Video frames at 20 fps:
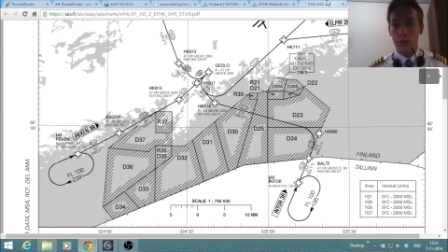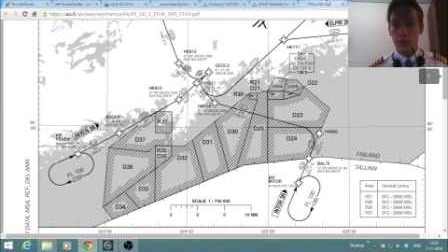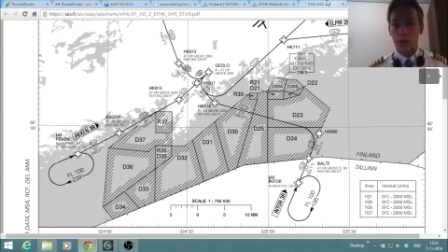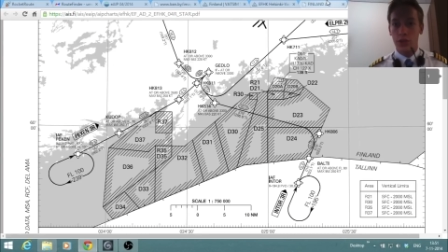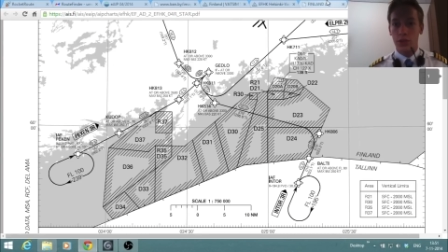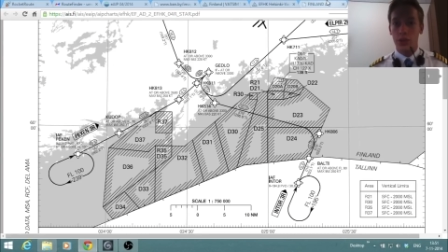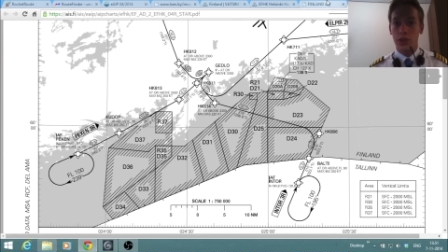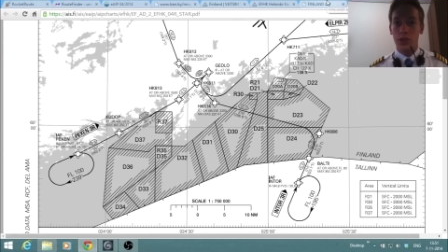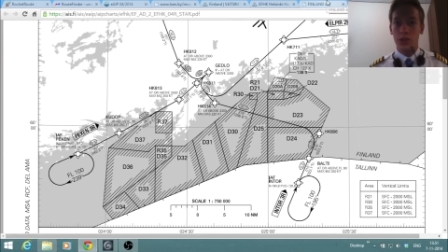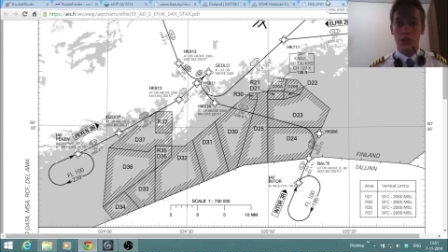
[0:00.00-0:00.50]

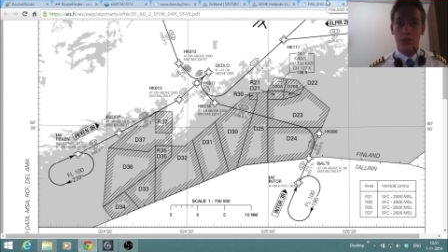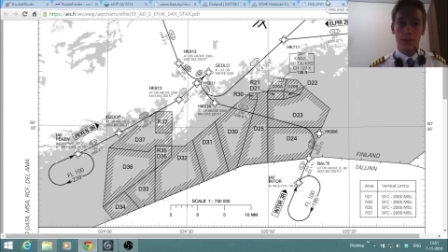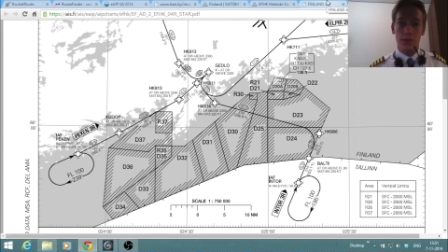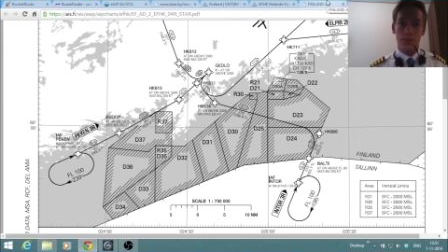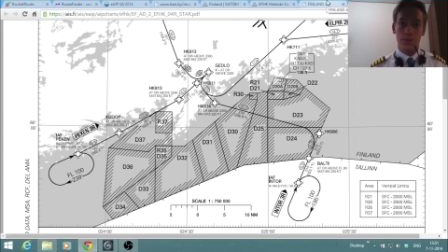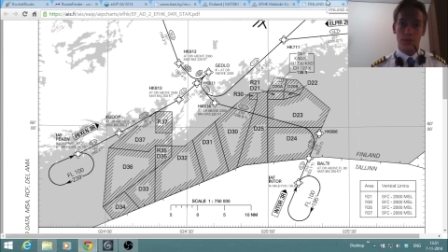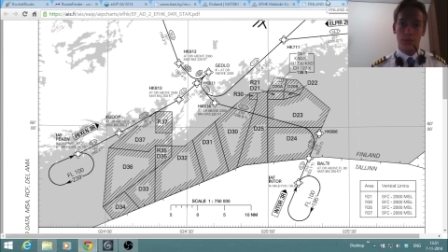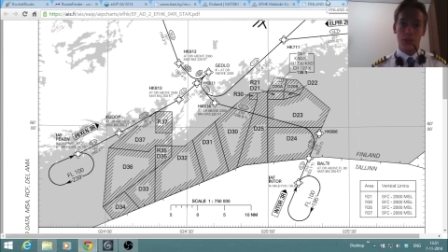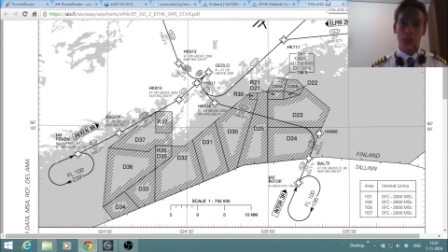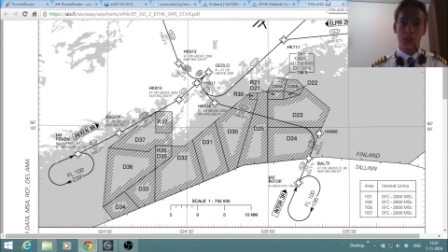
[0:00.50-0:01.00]
But this
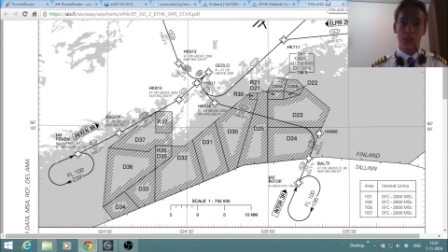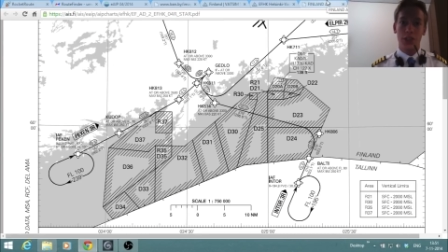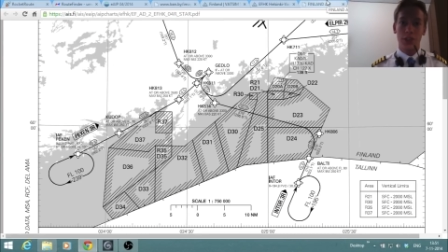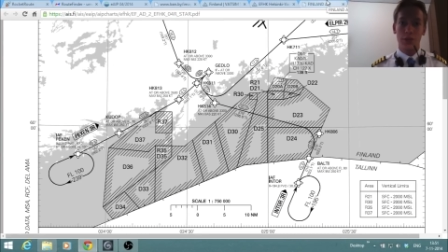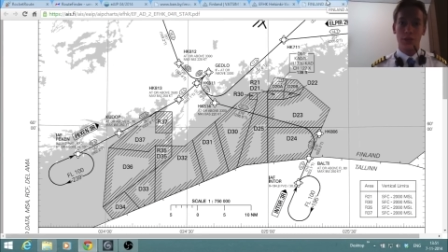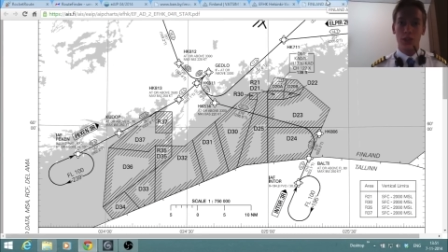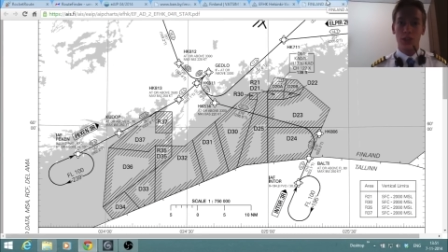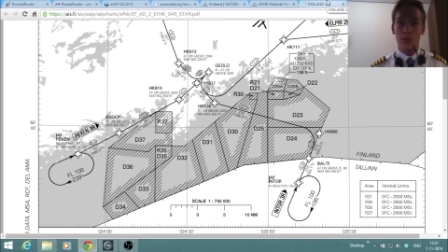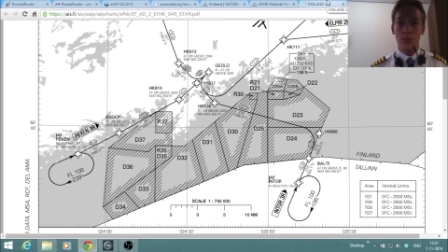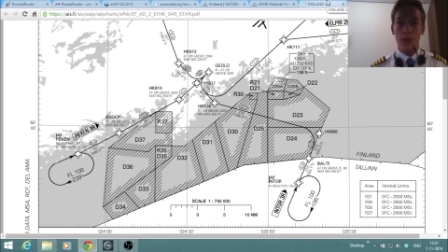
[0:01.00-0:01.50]
just
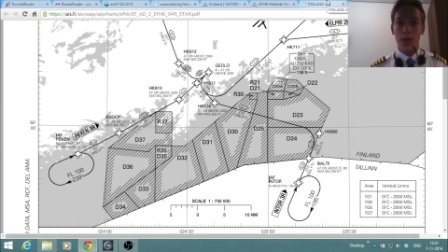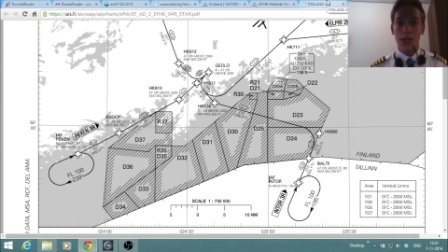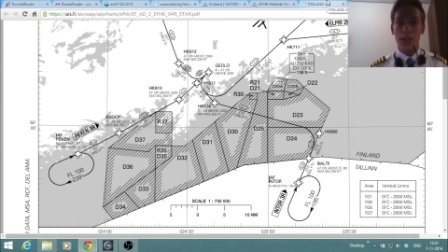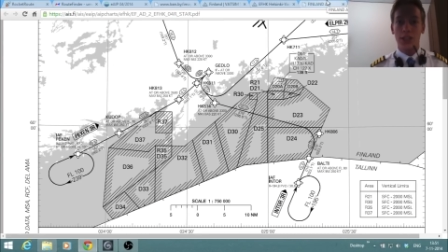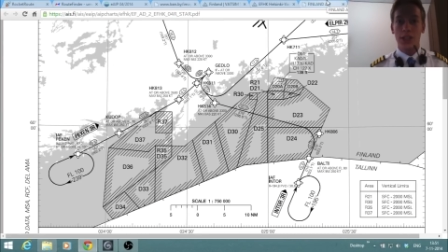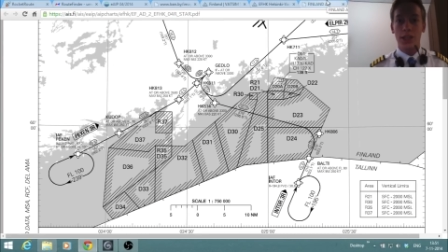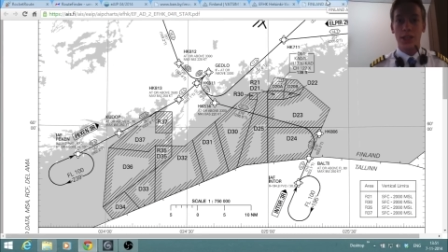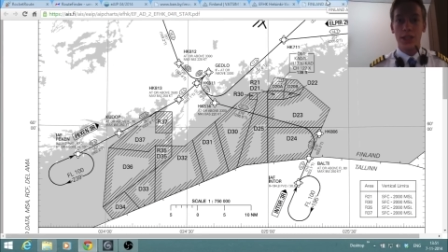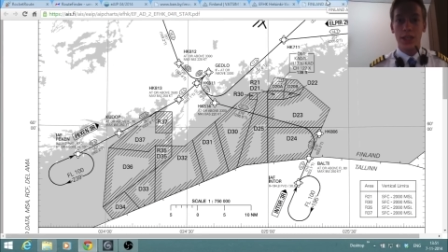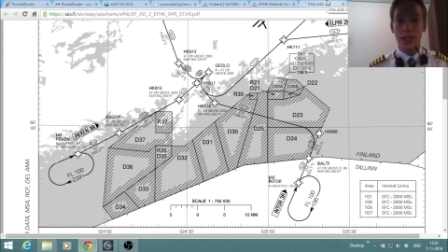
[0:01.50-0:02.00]
gives you a basic
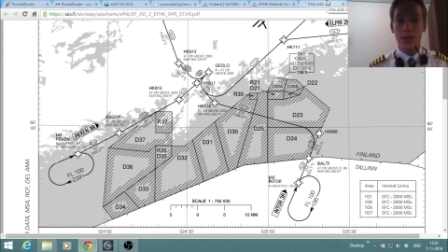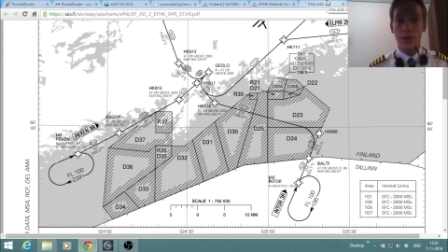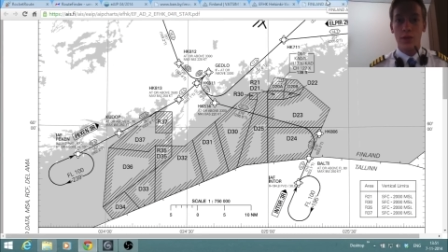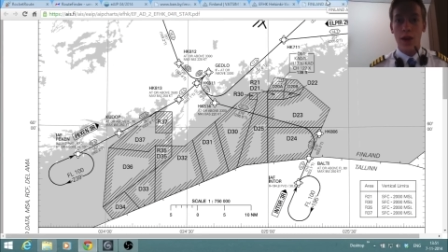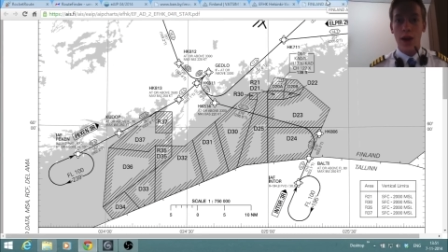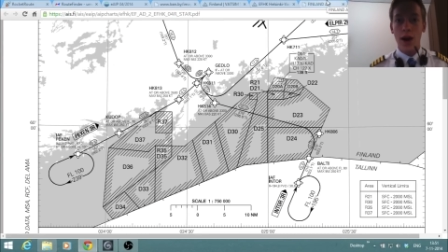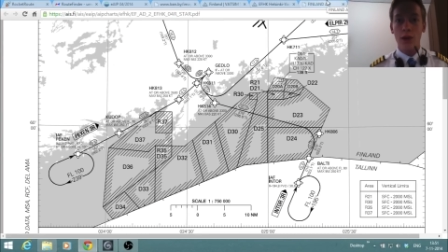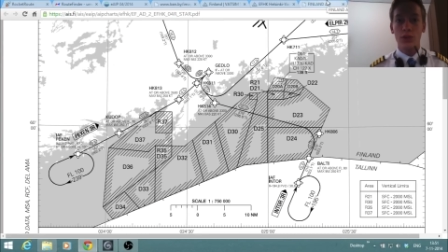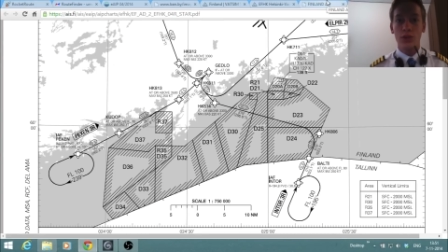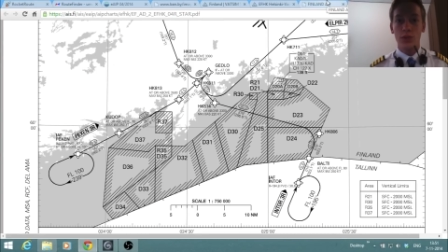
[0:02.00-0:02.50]
idea of
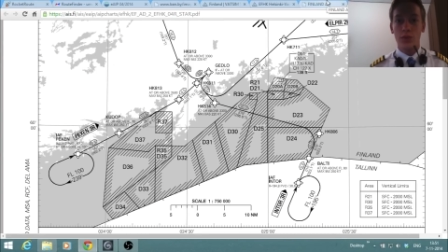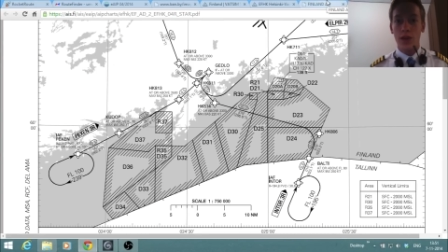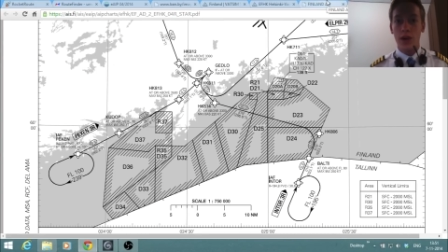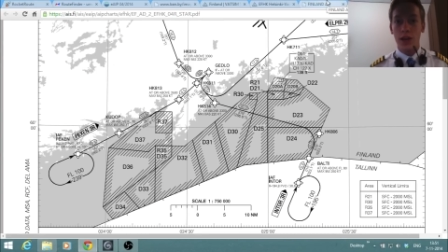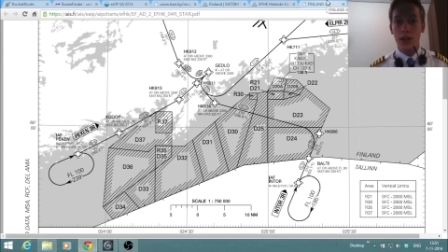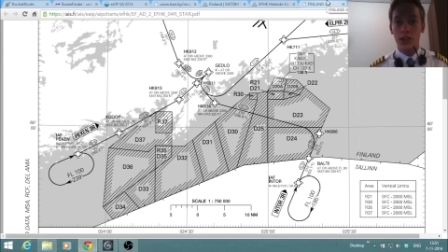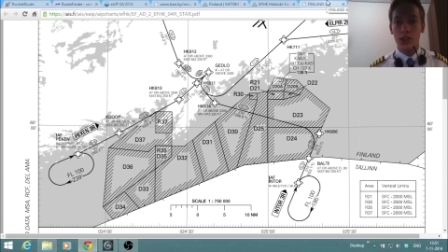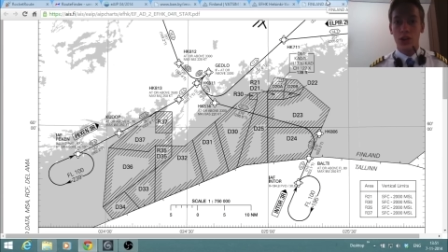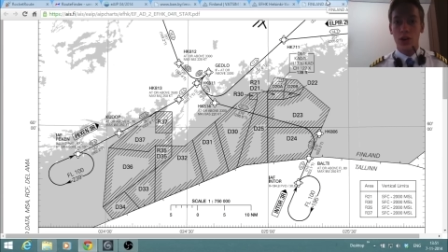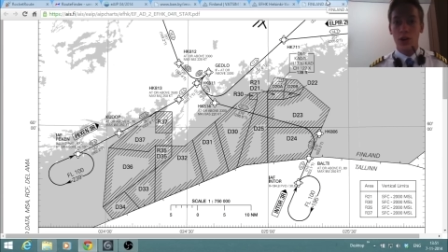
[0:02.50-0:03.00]
how to
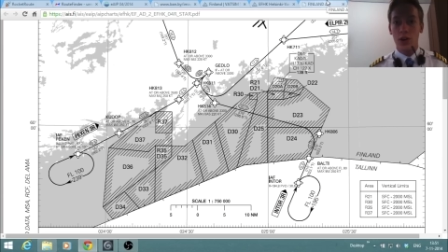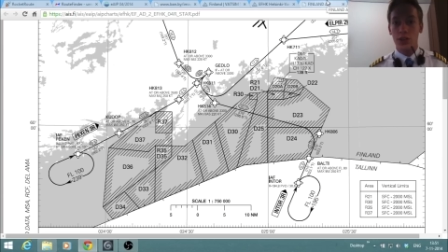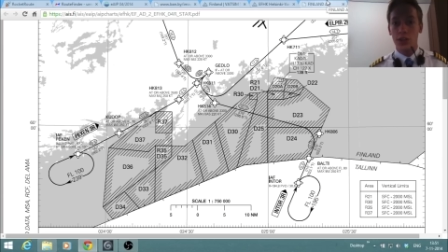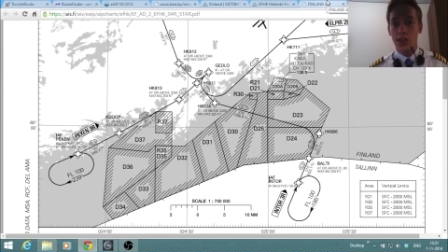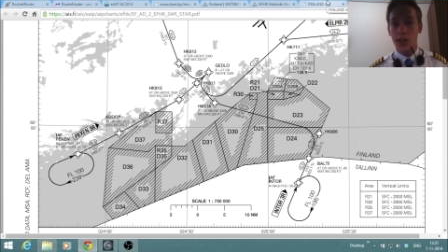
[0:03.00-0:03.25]
find charts,